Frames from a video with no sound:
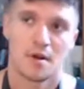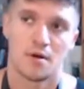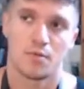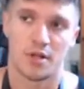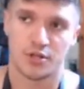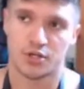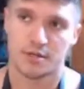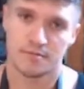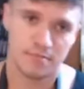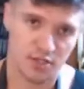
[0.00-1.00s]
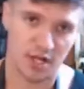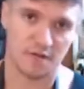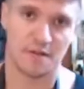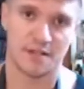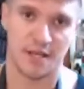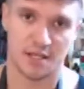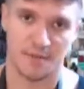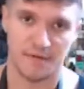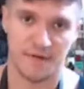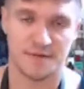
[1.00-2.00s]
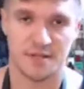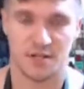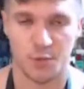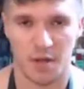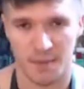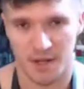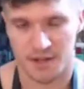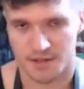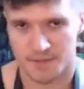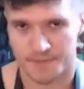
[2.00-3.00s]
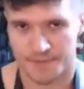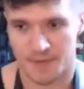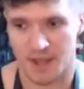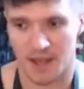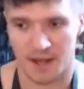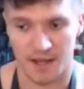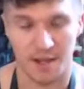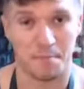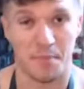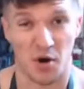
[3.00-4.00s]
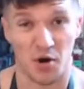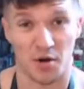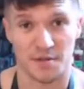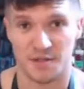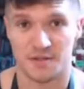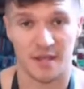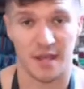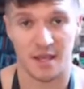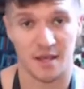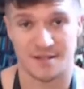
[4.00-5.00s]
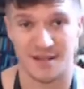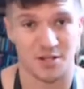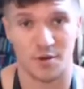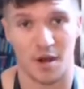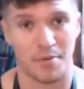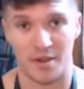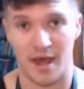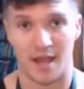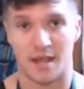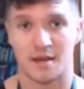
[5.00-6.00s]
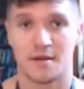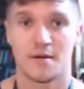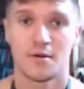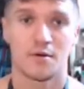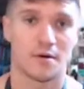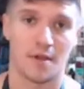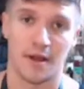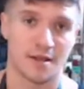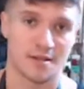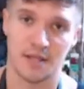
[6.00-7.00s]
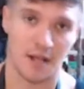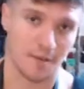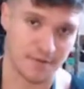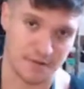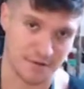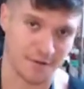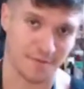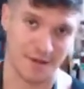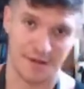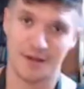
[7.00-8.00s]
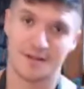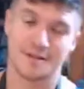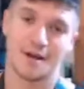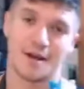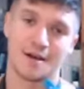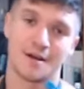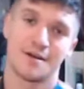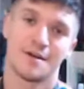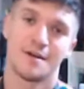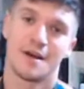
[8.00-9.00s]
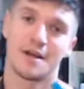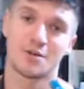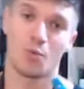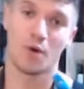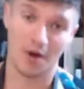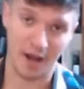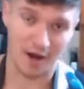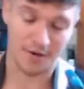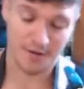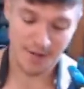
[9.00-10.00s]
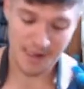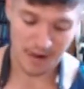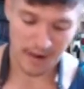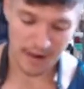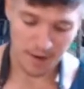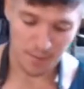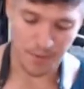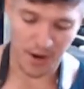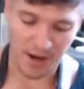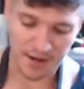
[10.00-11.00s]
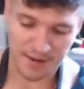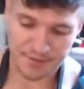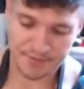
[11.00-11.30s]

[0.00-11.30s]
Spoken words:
which generally takes about 15 to 20 minutes, and it burns. It's like doing a plank or like sit-ups or something. It's a workout, but